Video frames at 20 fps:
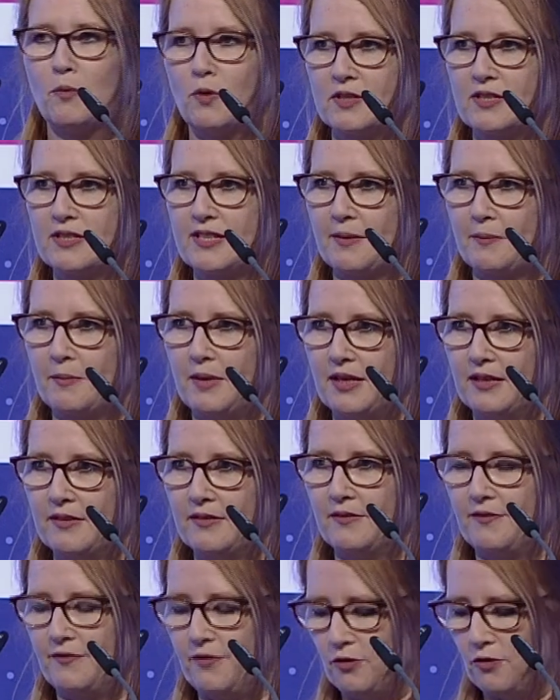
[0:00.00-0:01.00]
what does that
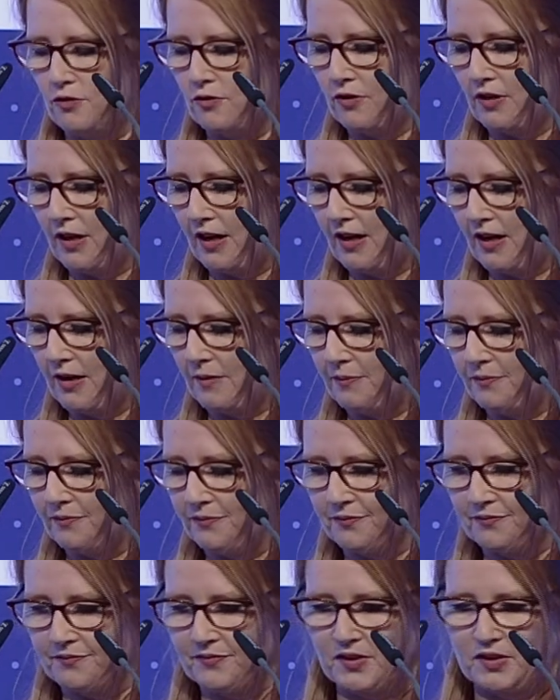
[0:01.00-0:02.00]
mean for
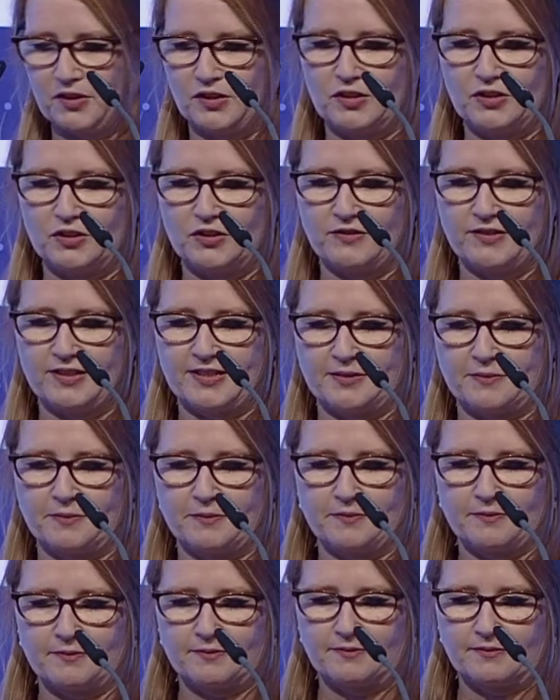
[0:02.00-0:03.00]
the
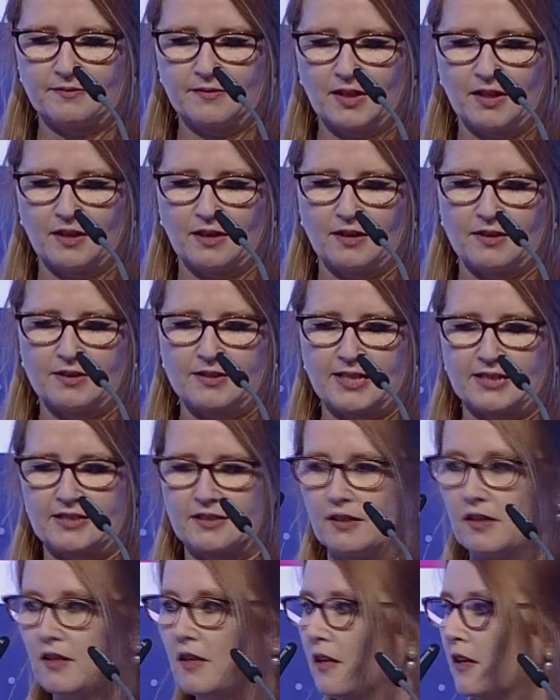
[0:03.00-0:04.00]
tourism
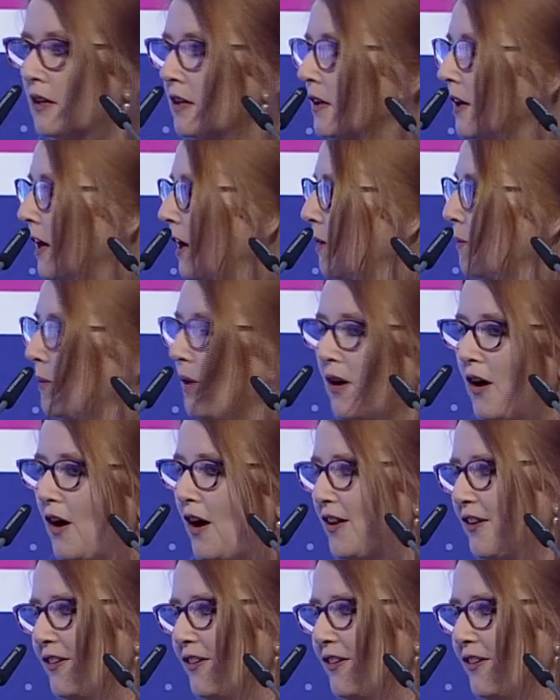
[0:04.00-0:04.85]
sector? I